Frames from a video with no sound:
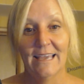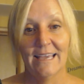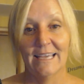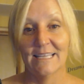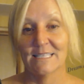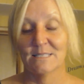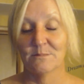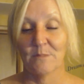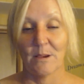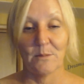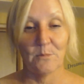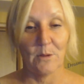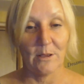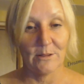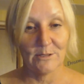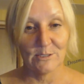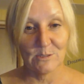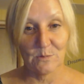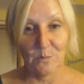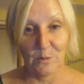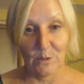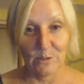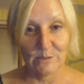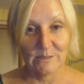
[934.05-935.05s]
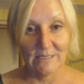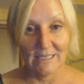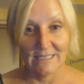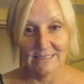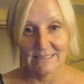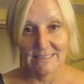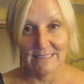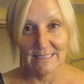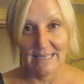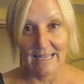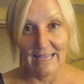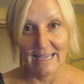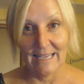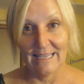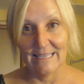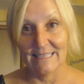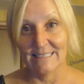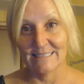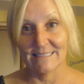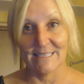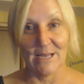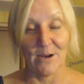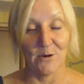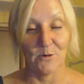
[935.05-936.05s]
It's my brother's birthday today.
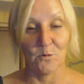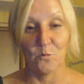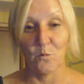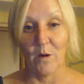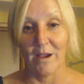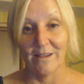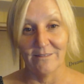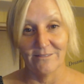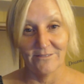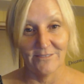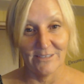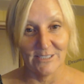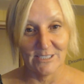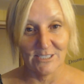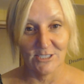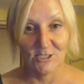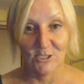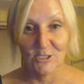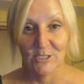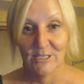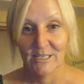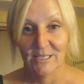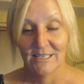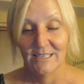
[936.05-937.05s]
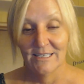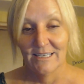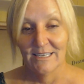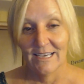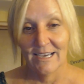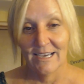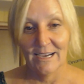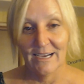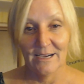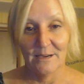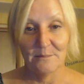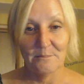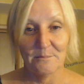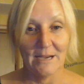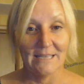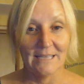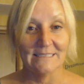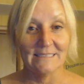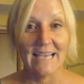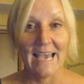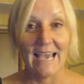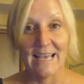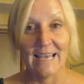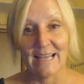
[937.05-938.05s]
He's down in Whitefish,
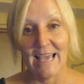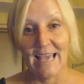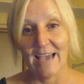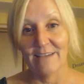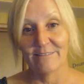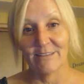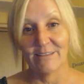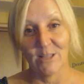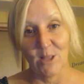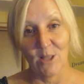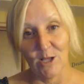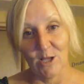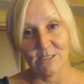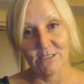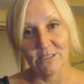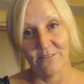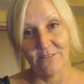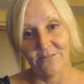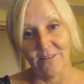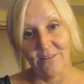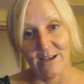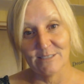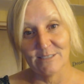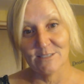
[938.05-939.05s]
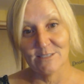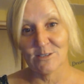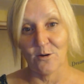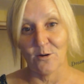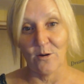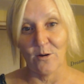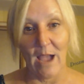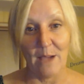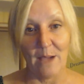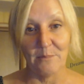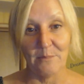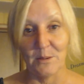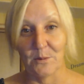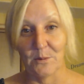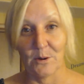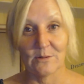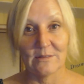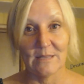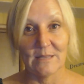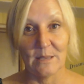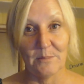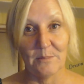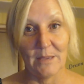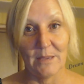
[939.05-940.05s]
Montana, having lots of fun. So happy
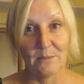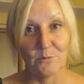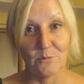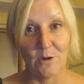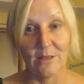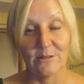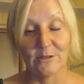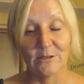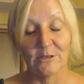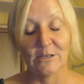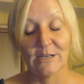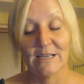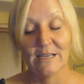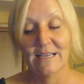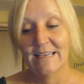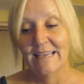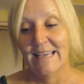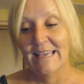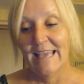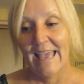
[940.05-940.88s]
birthday, big brother.